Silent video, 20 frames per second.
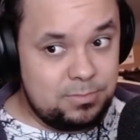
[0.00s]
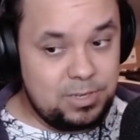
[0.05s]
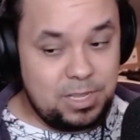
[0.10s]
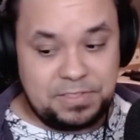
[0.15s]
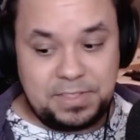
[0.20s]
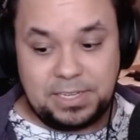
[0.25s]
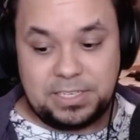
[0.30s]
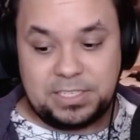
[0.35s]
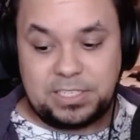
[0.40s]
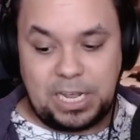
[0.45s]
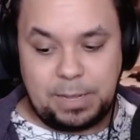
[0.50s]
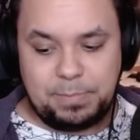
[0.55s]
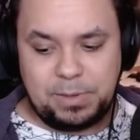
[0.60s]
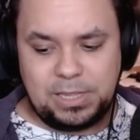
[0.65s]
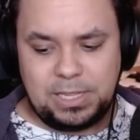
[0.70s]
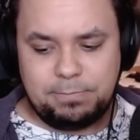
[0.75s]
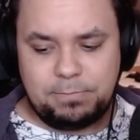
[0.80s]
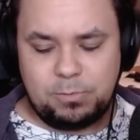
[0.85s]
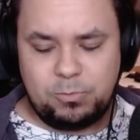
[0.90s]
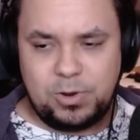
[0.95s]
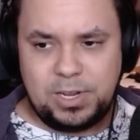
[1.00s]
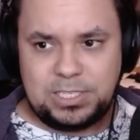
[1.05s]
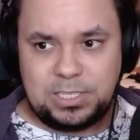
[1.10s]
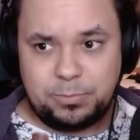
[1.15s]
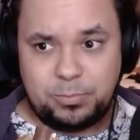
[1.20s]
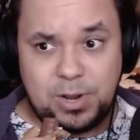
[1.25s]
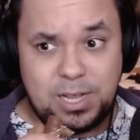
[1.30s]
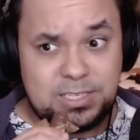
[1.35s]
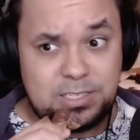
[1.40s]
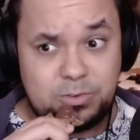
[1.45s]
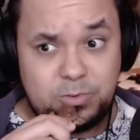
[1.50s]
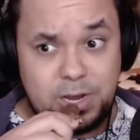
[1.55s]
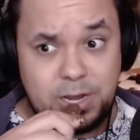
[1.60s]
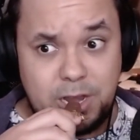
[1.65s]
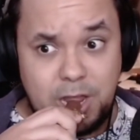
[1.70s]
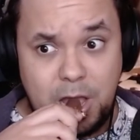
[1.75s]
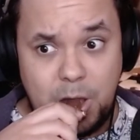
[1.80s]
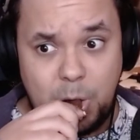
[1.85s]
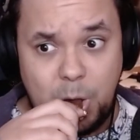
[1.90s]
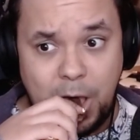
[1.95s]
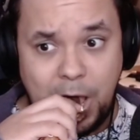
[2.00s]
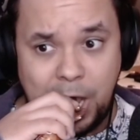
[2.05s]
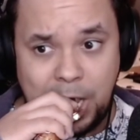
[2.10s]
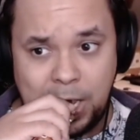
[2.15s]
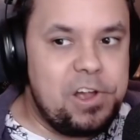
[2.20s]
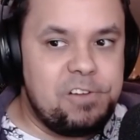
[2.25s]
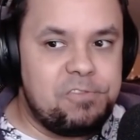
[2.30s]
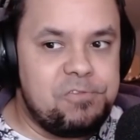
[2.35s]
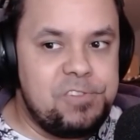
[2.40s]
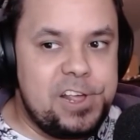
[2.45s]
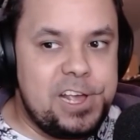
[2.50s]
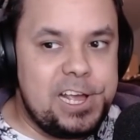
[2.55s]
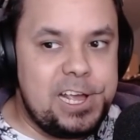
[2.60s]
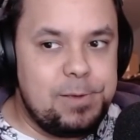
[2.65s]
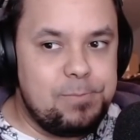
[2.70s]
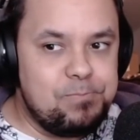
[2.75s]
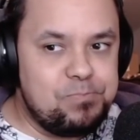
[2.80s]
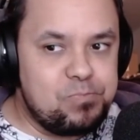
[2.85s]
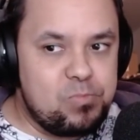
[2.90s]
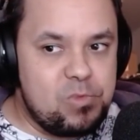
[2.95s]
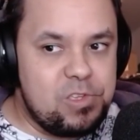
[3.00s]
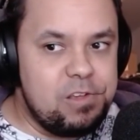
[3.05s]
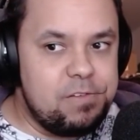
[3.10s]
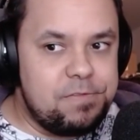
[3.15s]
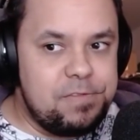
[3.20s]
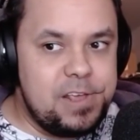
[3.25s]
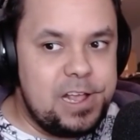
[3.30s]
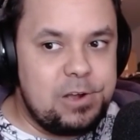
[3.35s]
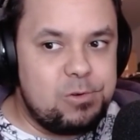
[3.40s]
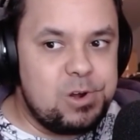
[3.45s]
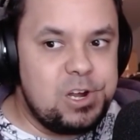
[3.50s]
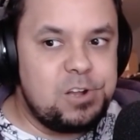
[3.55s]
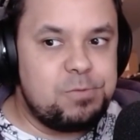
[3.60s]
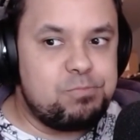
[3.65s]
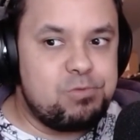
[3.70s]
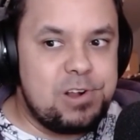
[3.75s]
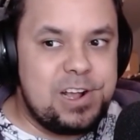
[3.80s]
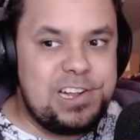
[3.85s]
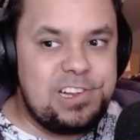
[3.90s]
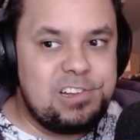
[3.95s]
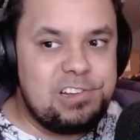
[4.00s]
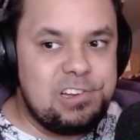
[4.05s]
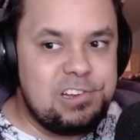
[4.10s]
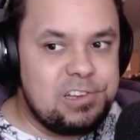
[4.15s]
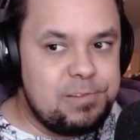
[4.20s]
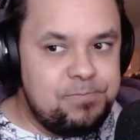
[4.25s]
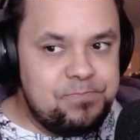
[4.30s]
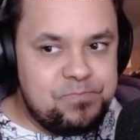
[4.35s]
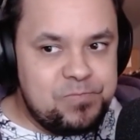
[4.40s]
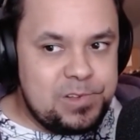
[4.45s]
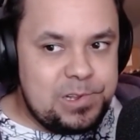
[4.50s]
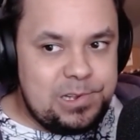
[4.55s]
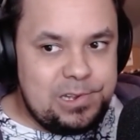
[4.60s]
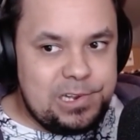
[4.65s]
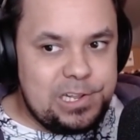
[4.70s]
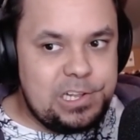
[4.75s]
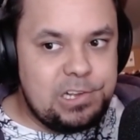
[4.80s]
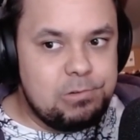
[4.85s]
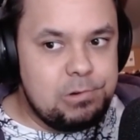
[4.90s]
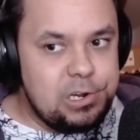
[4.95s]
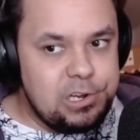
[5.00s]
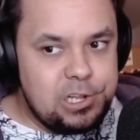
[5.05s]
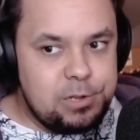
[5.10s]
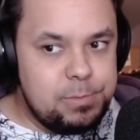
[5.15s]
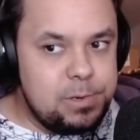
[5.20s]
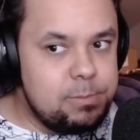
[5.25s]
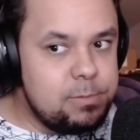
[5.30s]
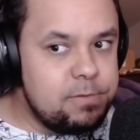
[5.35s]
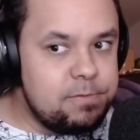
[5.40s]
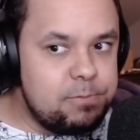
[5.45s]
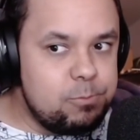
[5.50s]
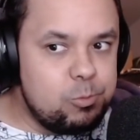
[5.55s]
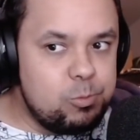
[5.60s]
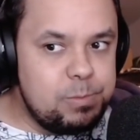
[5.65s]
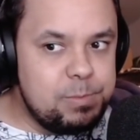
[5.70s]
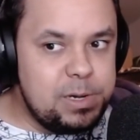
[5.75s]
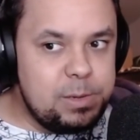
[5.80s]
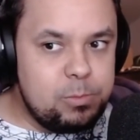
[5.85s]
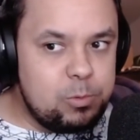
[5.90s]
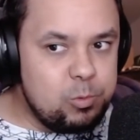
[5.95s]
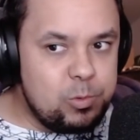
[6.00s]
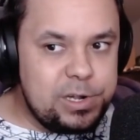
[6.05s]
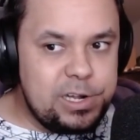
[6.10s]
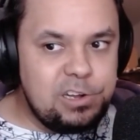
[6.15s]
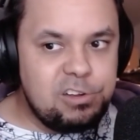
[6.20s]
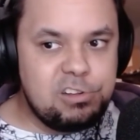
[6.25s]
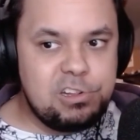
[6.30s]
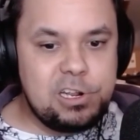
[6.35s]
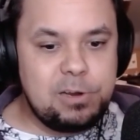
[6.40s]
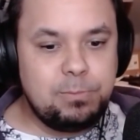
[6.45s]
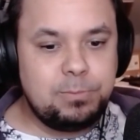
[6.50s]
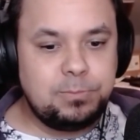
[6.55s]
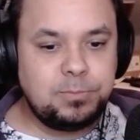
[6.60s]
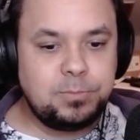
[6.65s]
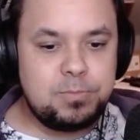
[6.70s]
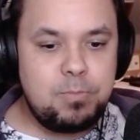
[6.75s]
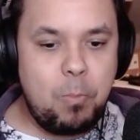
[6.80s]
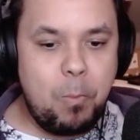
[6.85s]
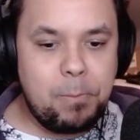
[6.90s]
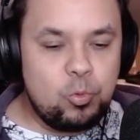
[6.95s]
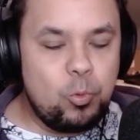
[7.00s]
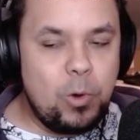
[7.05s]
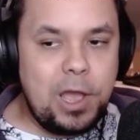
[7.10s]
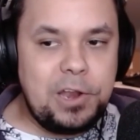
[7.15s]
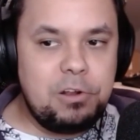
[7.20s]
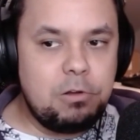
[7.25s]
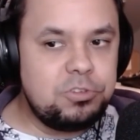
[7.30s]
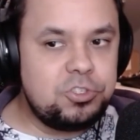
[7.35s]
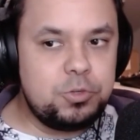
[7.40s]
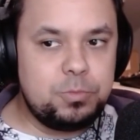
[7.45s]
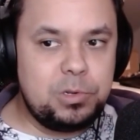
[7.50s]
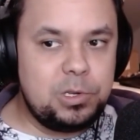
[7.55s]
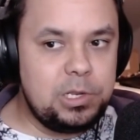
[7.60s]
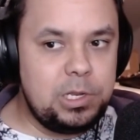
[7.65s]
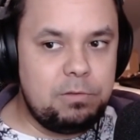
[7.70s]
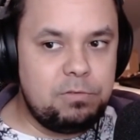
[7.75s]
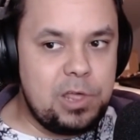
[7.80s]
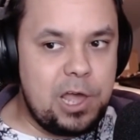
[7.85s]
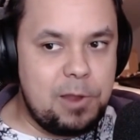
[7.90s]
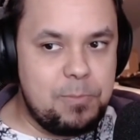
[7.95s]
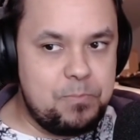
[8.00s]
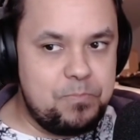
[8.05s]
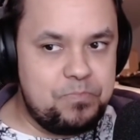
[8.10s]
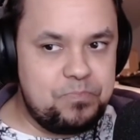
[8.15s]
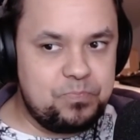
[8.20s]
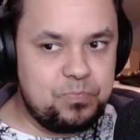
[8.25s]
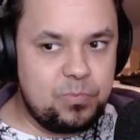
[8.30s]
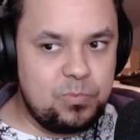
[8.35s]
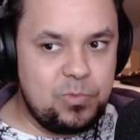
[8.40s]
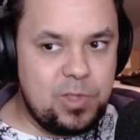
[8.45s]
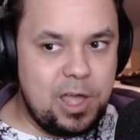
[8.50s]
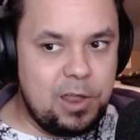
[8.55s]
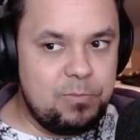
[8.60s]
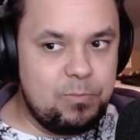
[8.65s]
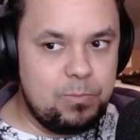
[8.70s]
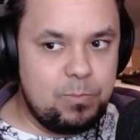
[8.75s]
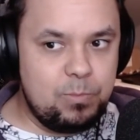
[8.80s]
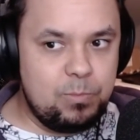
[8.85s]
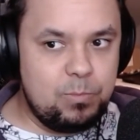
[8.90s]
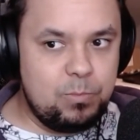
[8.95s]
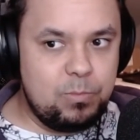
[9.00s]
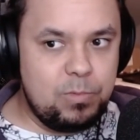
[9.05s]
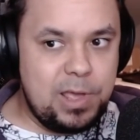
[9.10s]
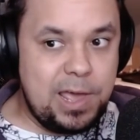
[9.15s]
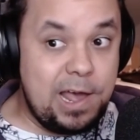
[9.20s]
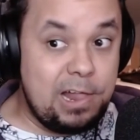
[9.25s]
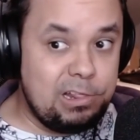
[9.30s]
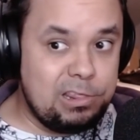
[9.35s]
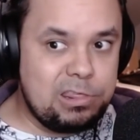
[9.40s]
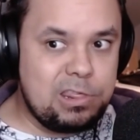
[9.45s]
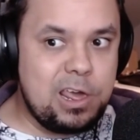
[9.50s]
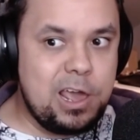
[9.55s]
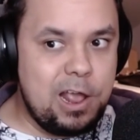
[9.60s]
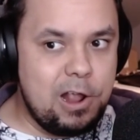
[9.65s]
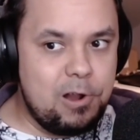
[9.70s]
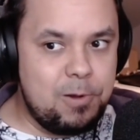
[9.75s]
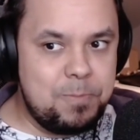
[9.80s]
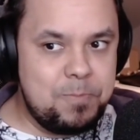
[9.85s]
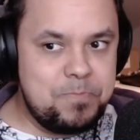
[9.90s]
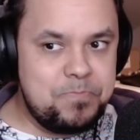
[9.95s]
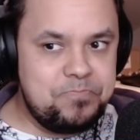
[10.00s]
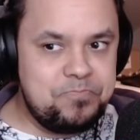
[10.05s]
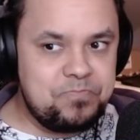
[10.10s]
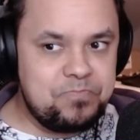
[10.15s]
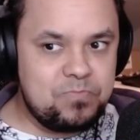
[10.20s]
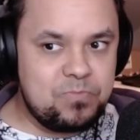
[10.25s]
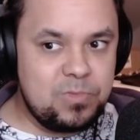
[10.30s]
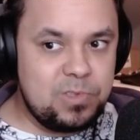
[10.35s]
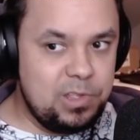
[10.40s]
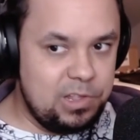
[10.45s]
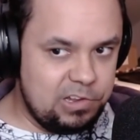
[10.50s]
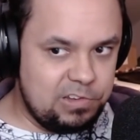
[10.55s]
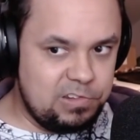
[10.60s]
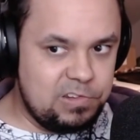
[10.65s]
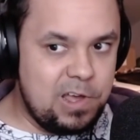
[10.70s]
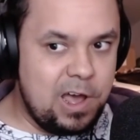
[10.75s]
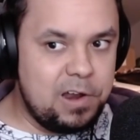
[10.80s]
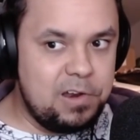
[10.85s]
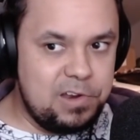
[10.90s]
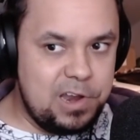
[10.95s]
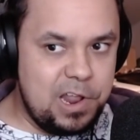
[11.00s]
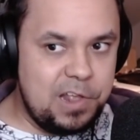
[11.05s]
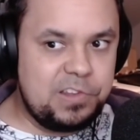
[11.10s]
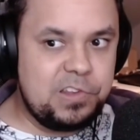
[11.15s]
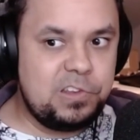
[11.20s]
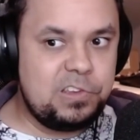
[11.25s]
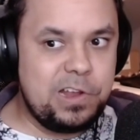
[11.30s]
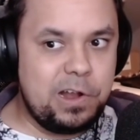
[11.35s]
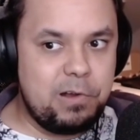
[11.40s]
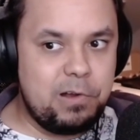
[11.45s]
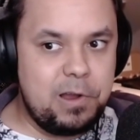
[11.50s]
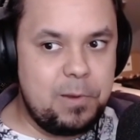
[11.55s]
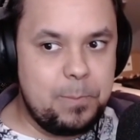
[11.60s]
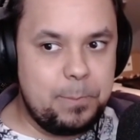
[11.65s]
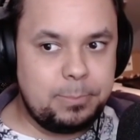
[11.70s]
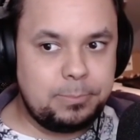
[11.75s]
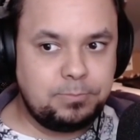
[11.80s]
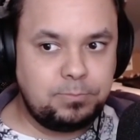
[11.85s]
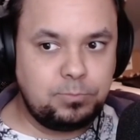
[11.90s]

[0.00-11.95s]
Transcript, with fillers: Nothing's stopping them from raising prices right now. If they if they raise prices, let's raise the minimum minimum wage then. Why don't you believe that that healthcare is not necessary?